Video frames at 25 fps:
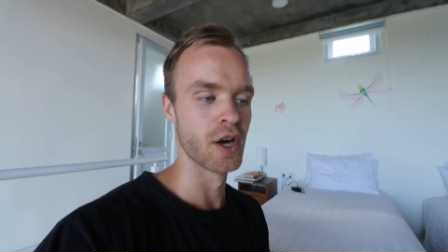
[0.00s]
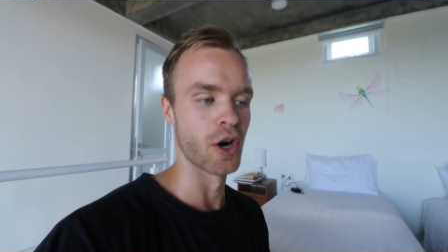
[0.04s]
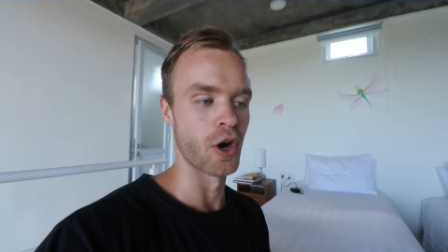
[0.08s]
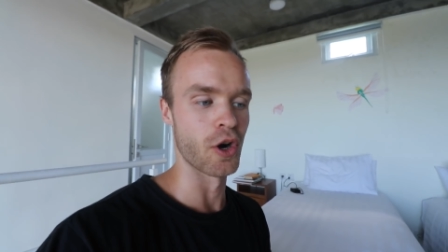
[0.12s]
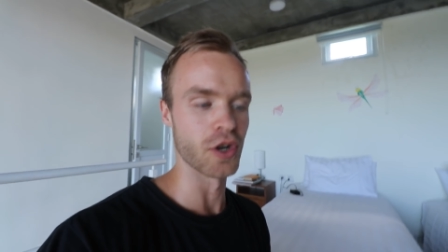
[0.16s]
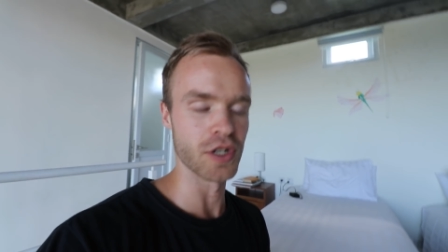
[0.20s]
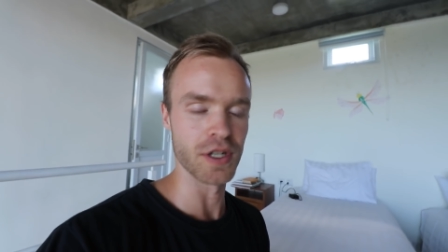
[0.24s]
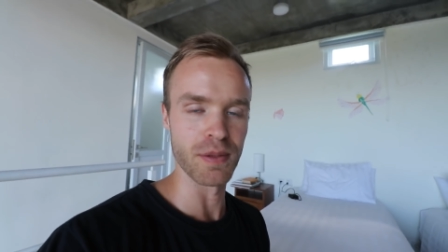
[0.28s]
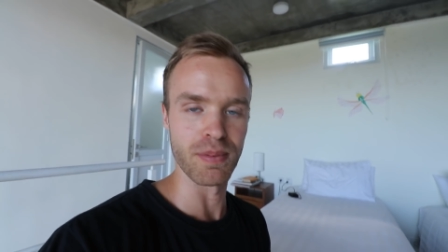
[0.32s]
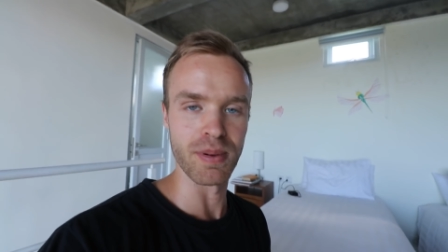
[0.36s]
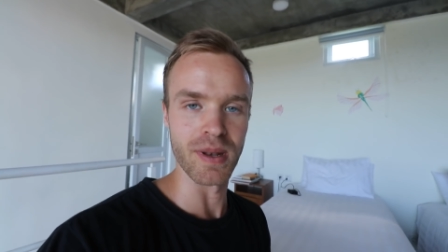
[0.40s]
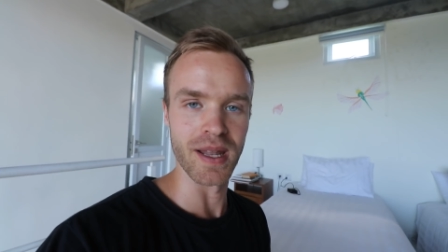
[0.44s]

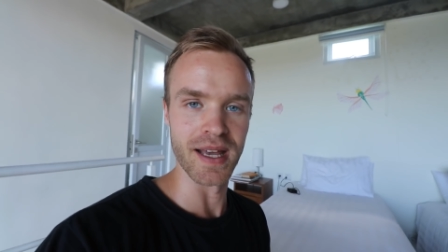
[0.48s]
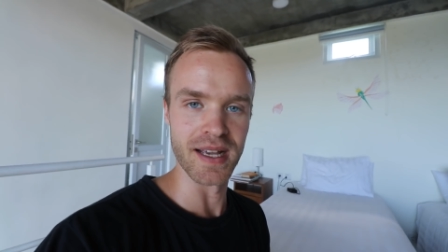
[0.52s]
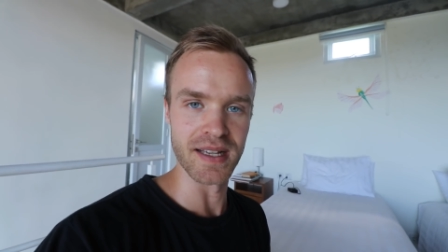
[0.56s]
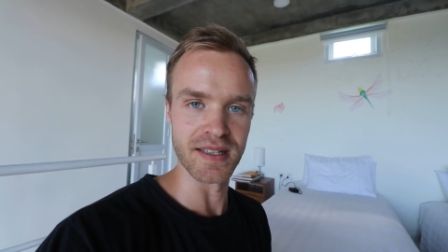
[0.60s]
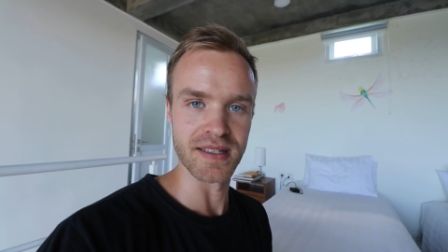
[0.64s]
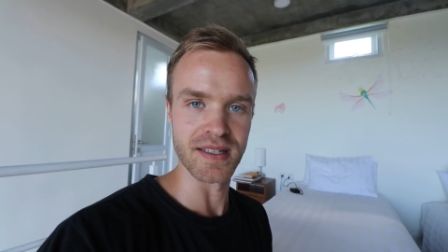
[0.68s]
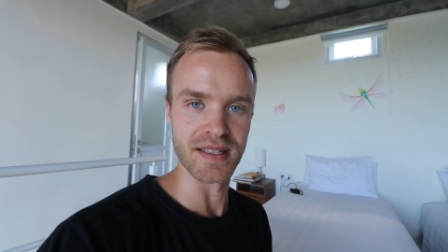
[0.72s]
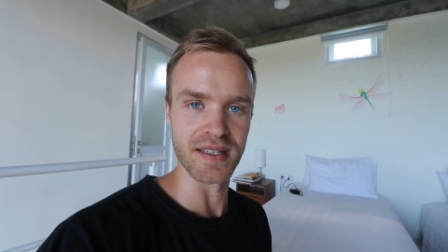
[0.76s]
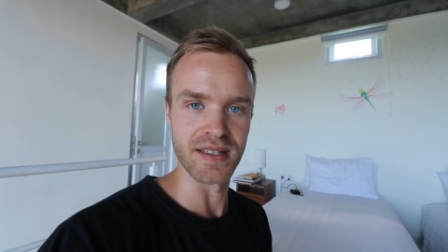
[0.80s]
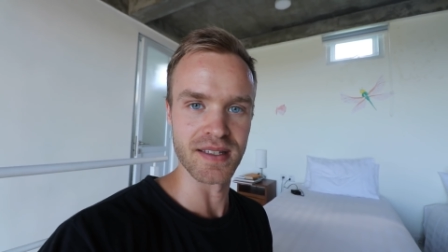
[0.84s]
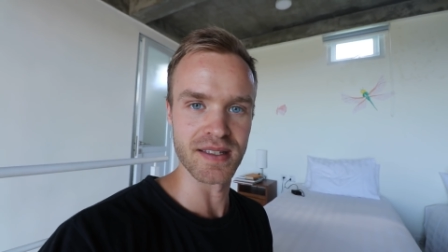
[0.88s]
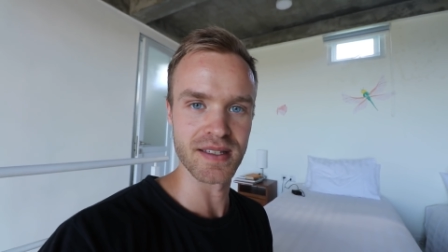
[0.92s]
or the
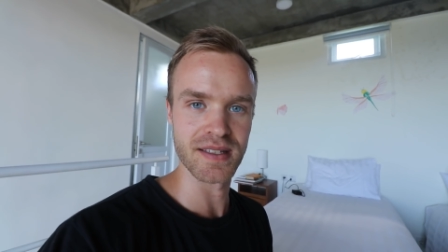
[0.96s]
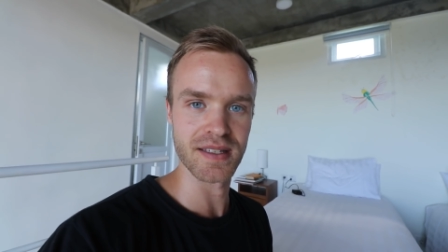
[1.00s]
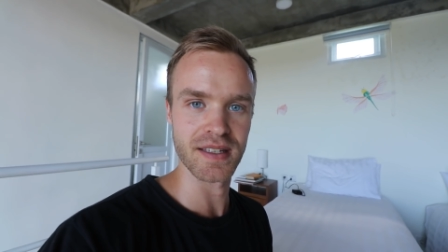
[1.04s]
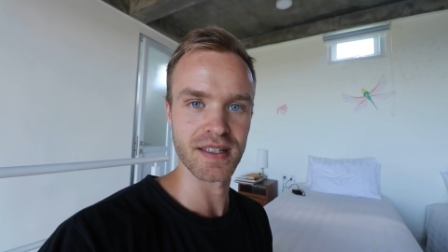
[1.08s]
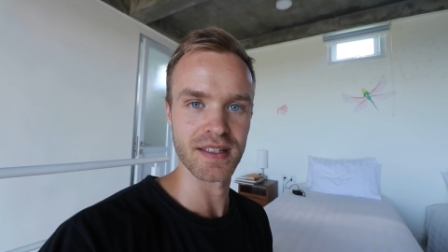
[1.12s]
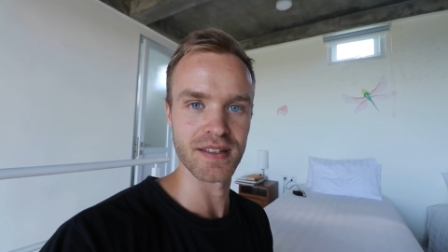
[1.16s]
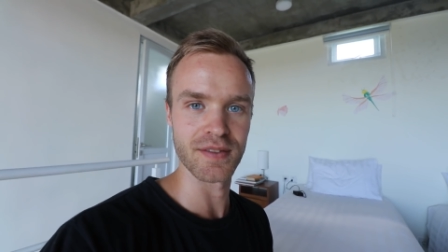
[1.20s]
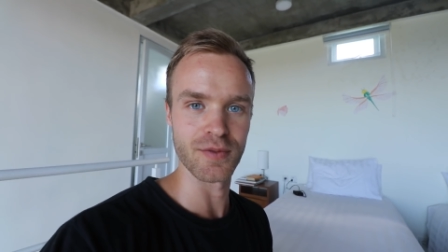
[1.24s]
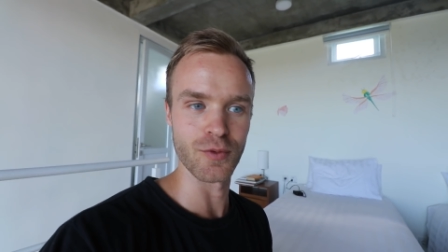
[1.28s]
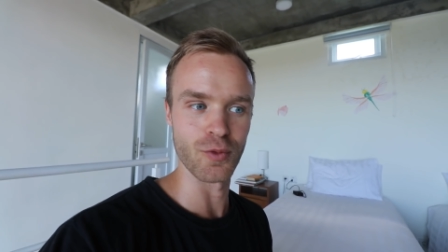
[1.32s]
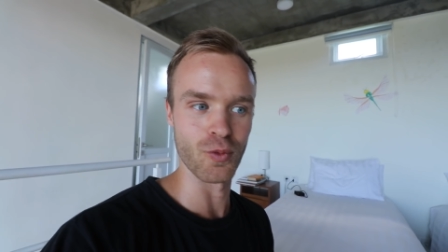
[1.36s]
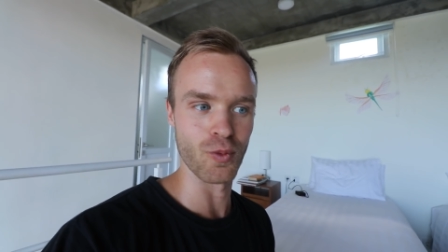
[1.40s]
places
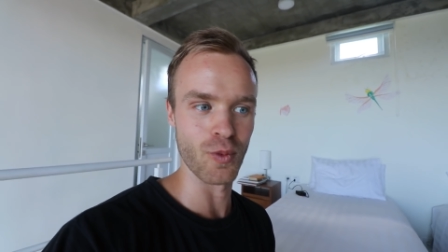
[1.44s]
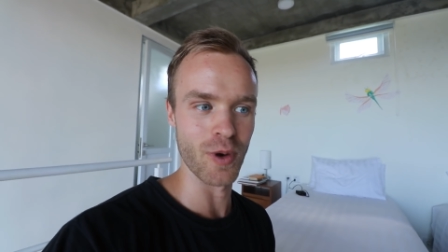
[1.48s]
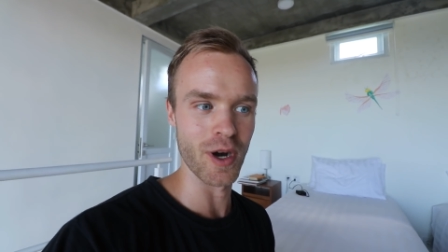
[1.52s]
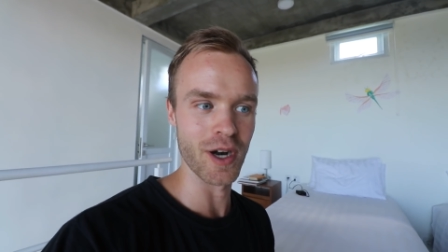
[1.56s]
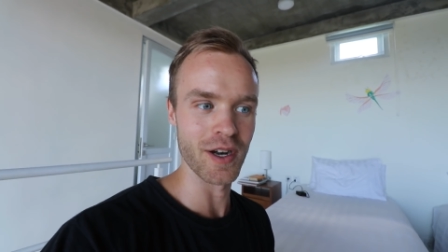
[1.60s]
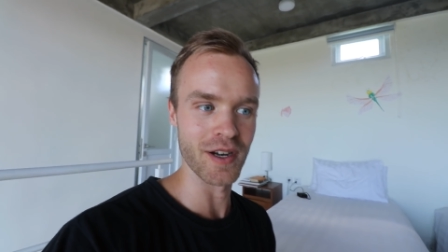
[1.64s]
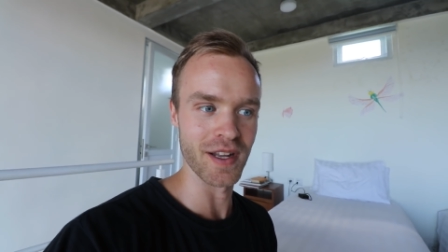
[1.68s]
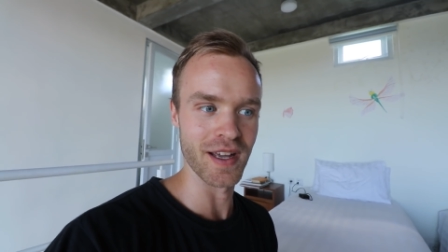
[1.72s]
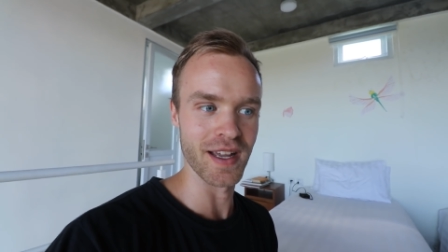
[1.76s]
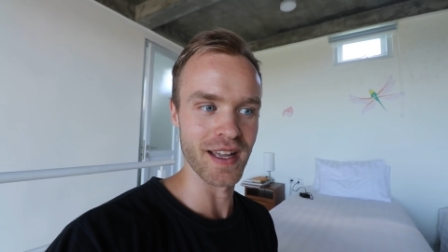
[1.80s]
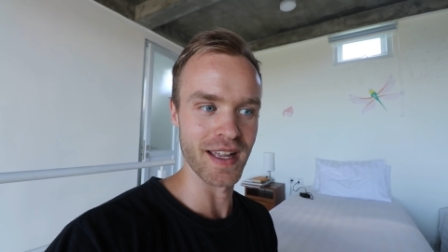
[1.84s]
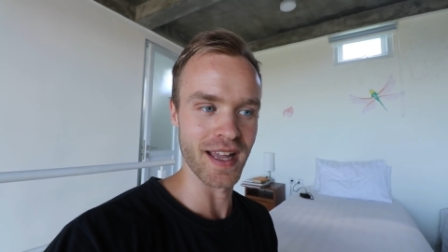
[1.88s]
where
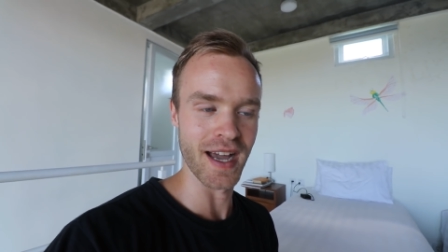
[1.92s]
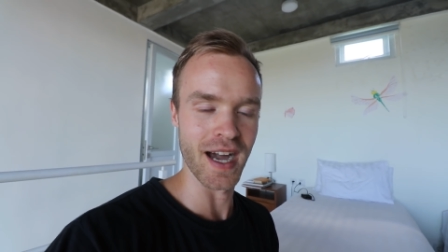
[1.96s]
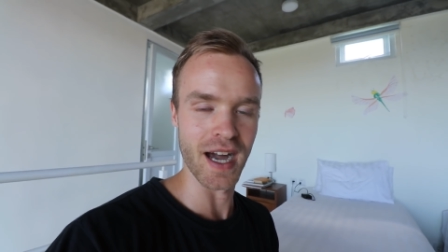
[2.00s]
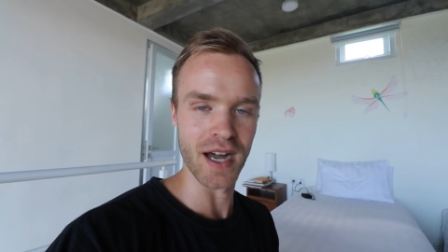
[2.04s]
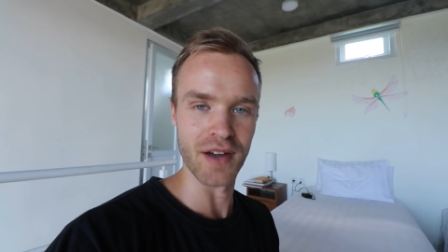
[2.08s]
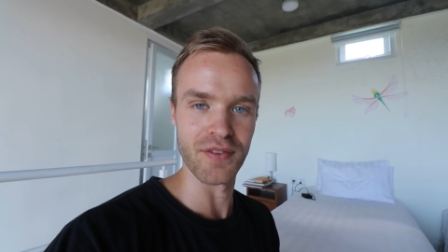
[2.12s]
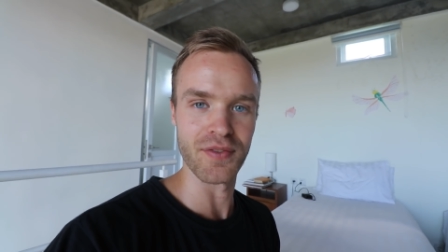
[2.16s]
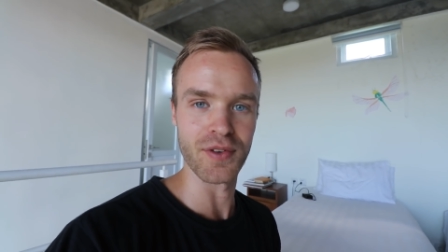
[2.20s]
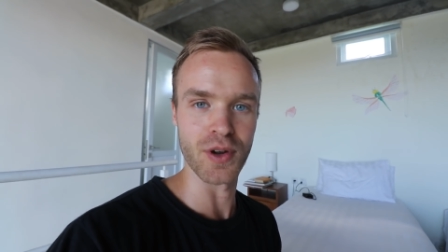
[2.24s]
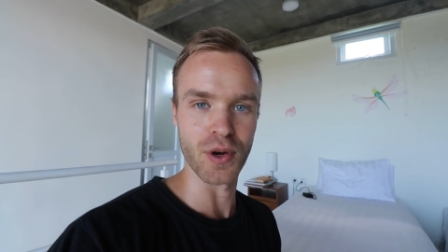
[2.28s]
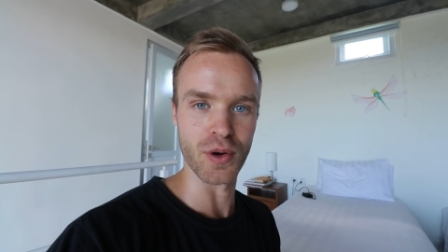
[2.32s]
they have